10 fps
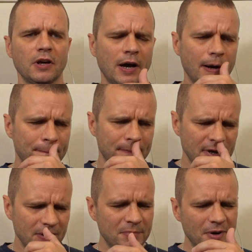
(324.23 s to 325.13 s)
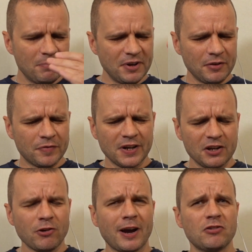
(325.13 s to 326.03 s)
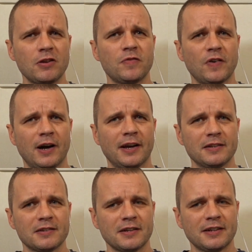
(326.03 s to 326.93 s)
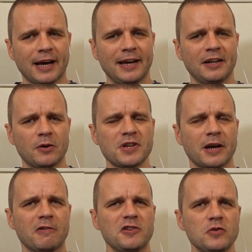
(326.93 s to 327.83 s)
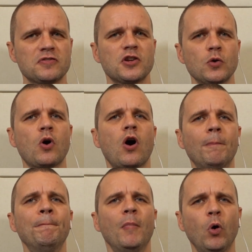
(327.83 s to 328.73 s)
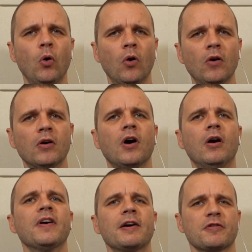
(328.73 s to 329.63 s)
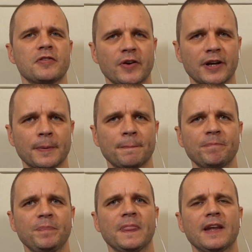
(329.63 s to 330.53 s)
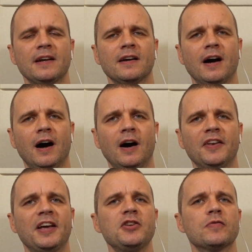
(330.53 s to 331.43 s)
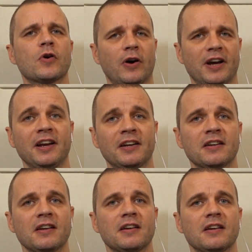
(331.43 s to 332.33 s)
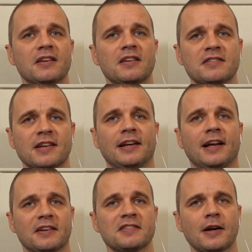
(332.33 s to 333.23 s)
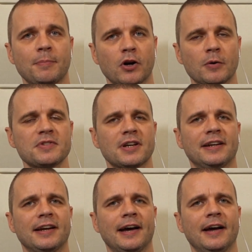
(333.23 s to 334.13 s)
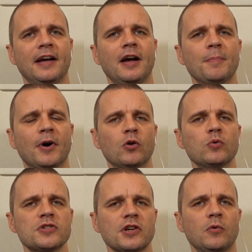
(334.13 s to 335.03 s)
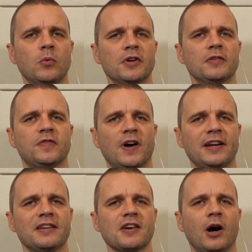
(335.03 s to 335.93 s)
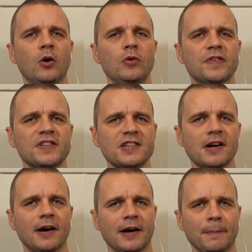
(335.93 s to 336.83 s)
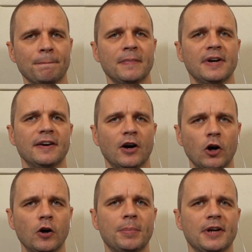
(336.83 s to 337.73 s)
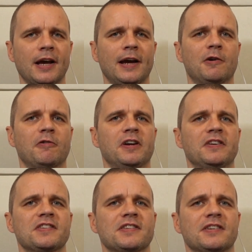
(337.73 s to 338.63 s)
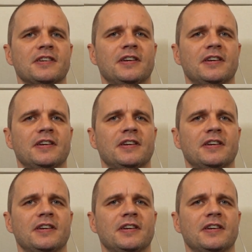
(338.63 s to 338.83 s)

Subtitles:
But the thing is, you actually find that in those areas, you've still got more of everything than you've got in, say, like the suburbs and that. But also what you'll find is over time, urban areas